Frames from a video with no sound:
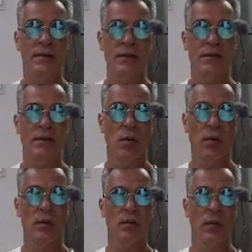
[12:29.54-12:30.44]

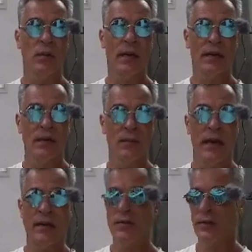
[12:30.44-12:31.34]
store where we got the
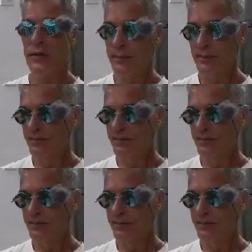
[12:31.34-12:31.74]
range hood,